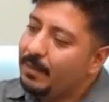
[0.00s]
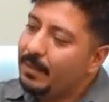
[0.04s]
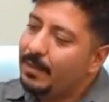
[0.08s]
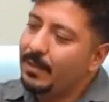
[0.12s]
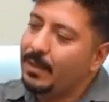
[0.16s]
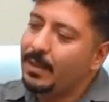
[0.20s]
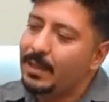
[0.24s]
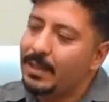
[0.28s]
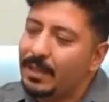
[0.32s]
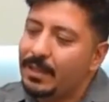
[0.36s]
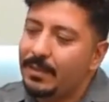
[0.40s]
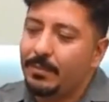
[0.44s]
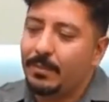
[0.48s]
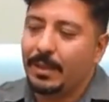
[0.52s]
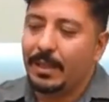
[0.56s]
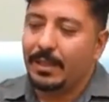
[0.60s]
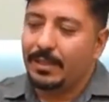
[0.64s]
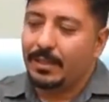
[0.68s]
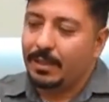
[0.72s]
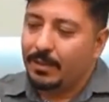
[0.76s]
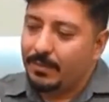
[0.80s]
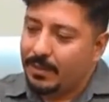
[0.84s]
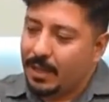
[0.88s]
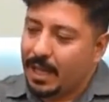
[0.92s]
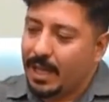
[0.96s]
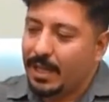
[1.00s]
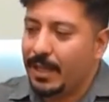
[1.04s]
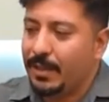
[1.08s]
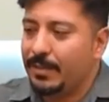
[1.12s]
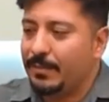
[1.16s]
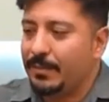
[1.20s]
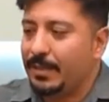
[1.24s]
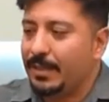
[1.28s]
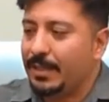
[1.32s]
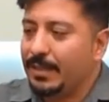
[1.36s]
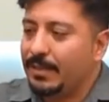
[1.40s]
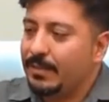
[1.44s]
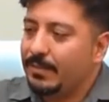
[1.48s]
This mixer valve
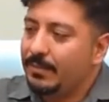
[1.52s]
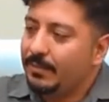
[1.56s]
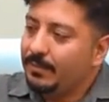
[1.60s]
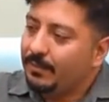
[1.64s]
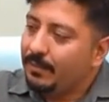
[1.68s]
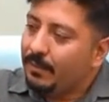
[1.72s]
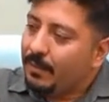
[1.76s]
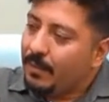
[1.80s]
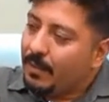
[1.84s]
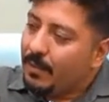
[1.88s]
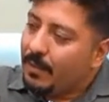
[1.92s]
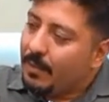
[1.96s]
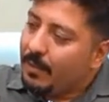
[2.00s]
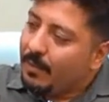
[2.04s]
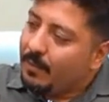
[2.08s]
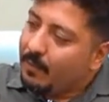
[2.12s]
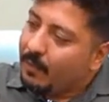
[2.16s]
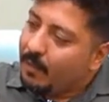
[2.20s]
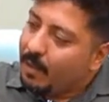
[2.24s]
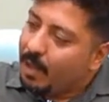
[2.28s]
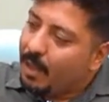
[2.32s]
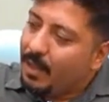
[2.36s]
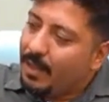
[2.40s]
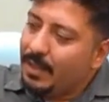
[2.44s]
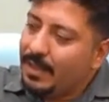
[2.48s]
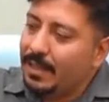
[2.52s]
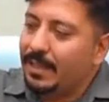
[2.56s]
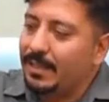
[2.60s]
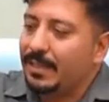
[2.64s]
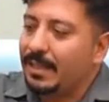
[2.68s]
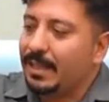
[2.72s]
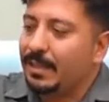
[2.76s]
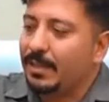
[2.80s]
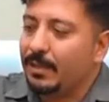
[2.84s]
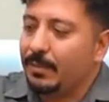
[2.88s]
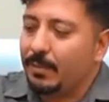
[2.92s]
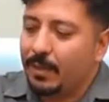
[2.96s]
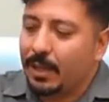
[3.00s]
works in
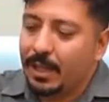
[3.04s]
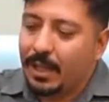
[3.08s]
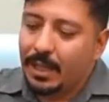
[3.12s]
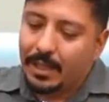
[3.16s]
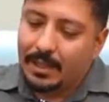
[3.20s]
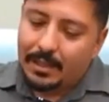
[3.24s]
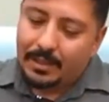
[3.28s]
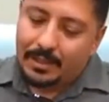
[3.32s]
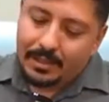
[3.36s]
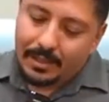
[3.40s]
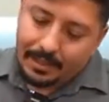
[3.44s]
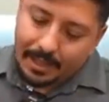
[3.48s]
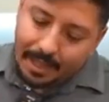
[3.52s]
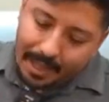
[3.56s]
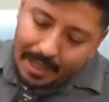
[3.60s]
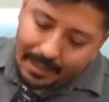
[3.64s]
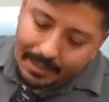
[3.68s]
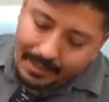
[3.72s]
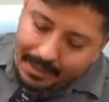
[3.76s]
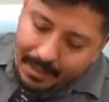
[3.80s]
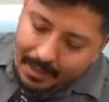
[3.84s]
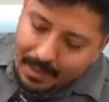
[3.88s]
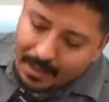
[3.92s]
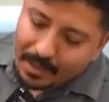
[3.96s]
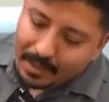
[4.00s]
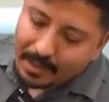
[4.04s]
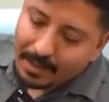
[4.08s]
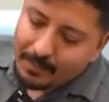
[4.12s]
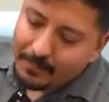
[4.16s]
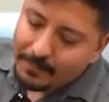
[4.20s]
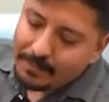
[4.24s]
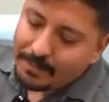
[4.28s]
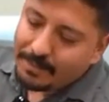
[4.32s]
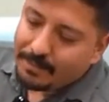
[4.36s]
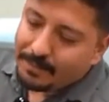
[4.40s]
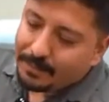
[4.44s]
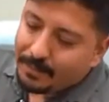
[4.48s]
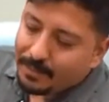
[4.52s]
such a way that
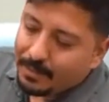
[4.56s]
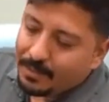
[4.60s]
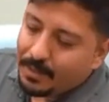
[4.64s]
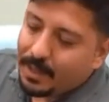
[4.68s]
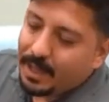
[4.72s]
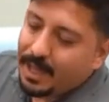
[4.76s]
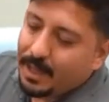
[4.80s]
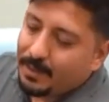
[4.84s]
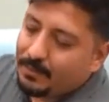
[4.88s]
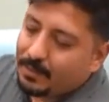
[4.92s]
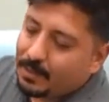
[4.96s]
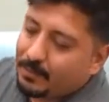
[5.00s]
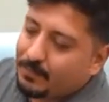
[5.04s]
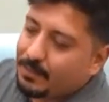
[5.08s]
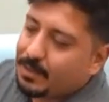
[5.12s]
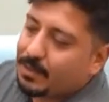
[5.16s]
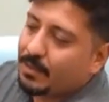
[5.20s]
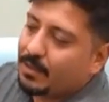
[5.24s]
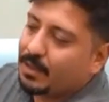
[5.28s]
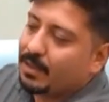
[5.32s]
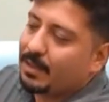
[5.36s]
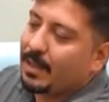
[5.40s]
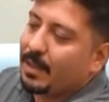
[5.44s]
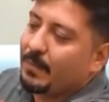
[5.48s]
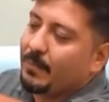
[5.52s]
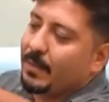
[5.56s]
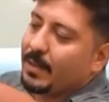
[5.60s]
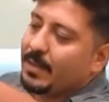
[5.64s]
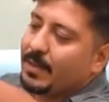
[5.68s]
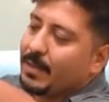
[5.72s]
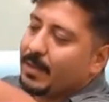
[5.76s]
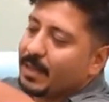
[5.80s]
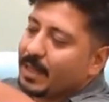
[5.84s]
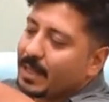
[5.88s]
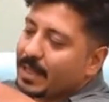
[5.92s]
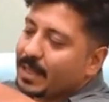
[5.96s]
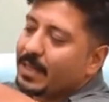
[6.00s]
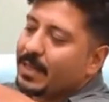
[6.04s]
after filter number
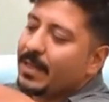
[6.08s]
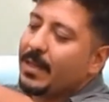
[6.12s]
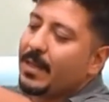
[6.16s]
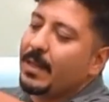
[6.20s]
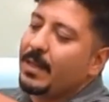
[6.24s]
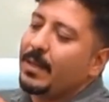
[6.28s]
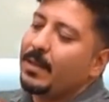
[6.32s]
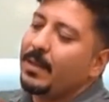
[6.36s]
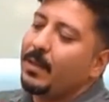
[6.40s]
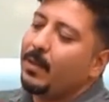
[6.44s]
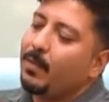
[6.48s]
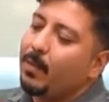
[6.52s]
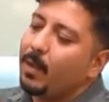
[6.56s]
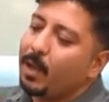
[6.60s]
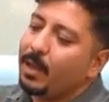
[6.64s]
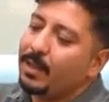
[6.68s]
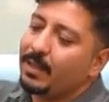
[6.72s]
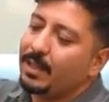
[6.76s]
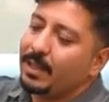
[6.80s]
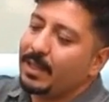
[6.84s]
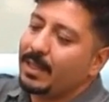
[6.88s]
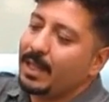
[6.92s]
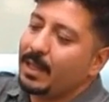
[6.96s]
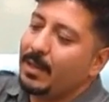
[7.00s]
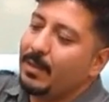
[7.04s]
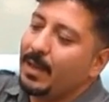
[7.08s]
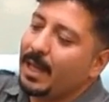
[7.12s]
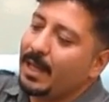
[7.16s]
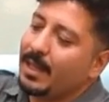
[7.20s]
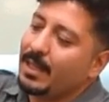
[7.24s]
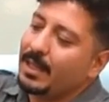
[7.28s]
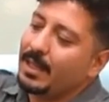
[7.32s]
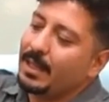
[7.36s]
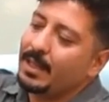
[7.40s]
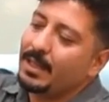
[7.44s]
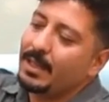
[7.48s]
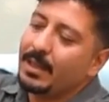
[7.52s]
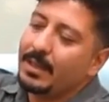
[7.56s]
3, the water
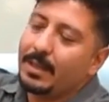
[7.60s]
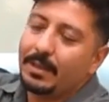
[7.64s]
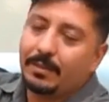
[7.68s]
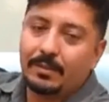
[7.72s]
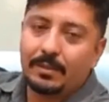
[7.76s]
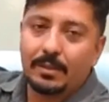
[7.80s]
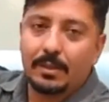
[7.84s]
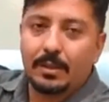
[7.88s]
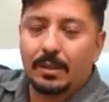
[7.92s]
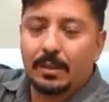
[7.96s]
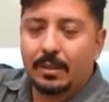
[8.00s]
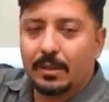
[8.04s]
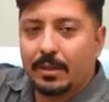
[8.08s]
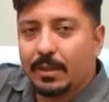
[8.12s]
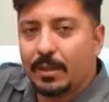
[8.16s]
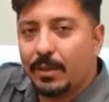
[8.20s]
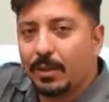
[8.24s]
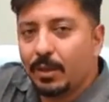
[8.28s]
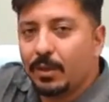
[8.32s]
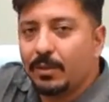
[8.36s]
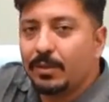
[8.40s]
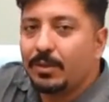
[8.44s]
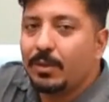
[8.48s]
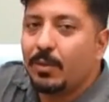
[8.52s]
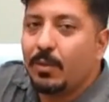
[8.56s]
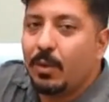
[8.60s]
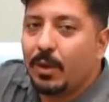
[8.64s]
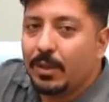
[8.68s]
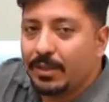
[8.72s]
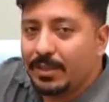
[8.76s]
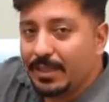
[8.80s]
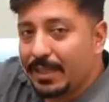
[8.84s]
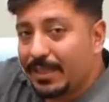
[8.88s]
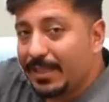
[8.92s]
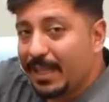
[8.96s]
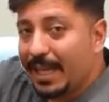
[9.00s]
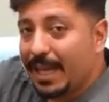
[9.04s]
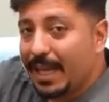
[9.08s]
directly goes towards
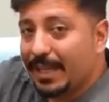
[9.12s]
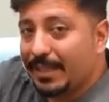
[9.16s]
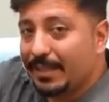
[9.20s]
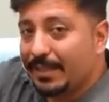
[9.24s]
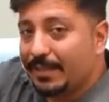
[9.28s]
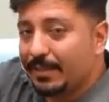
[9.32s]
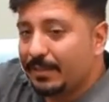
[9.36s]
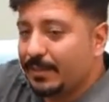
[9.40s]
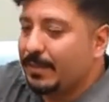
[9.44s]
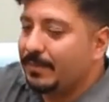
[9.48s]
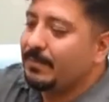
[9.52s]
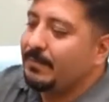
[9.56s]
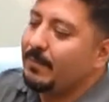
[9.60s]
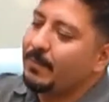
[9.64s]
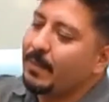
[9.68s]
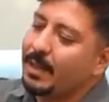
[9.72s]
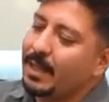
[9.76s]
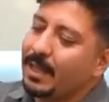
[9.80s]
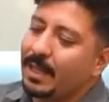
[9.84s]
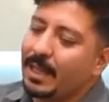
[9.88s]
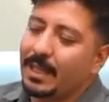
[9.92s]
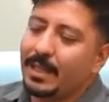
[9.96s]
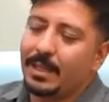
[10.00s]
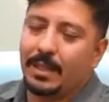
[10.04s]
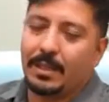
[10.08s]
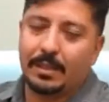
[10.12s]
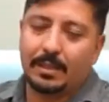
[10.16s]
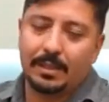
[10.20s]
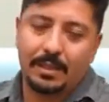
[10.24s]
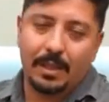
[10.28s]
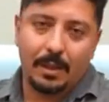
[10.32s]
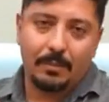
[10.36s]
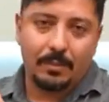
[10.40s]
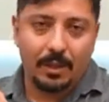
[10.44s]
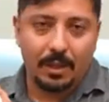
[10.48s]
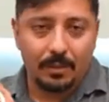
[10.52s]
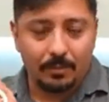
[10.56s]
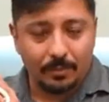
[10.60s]
the tank, meaning the
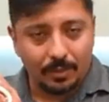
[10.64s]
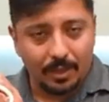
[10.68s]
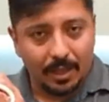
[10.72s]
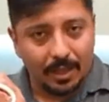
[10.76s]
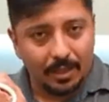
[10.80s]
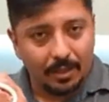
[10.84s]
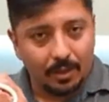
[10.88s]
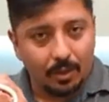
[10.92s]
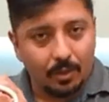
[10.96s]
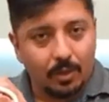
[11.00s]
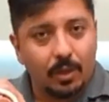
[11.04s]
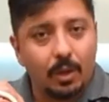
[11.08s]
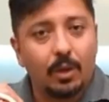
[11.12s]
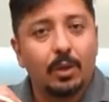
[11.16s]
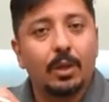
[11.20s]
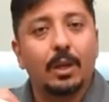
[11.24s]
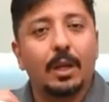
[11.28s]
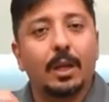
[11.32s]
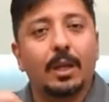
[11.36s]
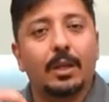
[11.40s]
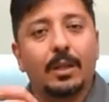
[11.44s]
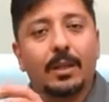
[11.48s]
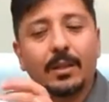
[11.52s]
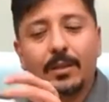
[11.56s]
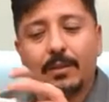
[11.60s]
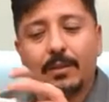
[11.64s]
membrane no longer